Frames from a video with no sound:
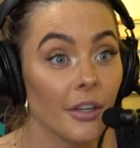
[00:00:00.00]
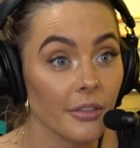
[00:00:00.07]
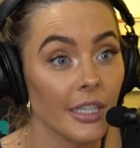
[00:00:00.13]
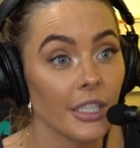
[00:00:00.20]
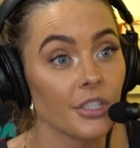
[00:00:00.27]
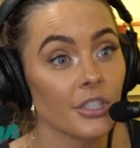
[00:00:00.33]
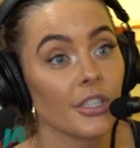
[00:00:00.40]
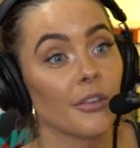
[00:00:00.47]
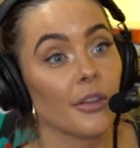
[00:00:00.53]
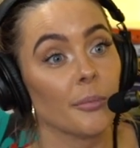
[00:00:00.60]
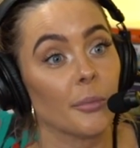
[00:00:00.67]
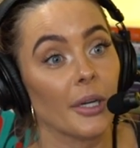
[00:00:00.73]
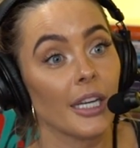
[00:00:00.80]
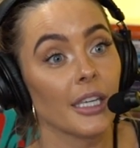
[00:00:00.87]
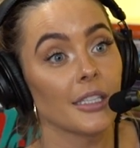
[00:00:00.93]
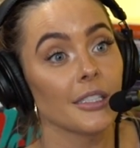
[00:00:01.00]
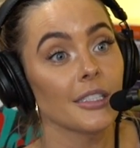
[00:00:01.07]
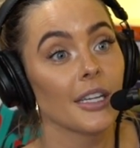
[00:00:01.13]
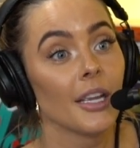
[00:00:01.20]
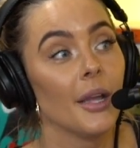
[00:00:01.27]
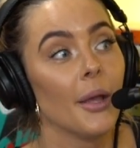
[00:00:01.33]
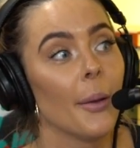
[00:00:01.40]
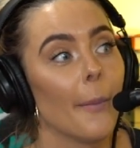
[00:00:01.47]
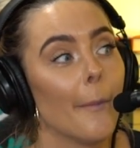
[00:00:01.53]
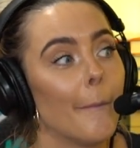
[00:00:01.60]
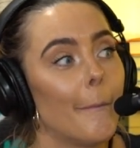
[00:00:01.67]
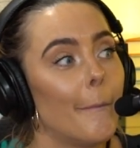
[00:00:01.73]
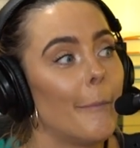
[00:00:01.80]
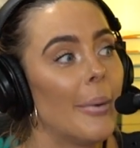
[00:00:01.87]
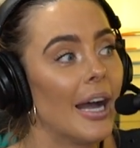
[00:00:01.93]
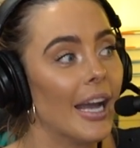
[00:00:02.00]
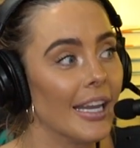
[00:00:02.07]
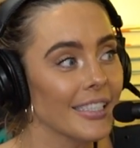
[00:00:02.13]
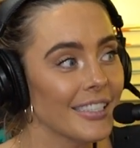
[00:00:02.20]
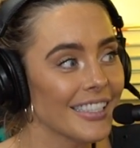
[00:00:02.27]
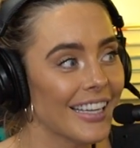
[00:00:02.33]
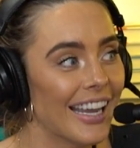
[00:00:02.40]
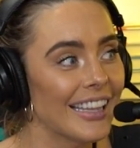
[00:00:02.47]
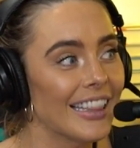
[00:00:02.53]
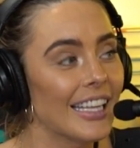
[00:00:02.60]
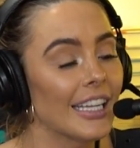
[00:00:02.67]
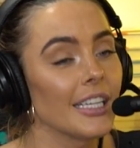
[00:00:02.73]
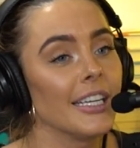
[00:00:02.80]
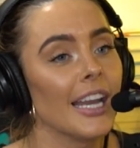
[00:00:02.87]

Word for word: foundation of the brand. But I think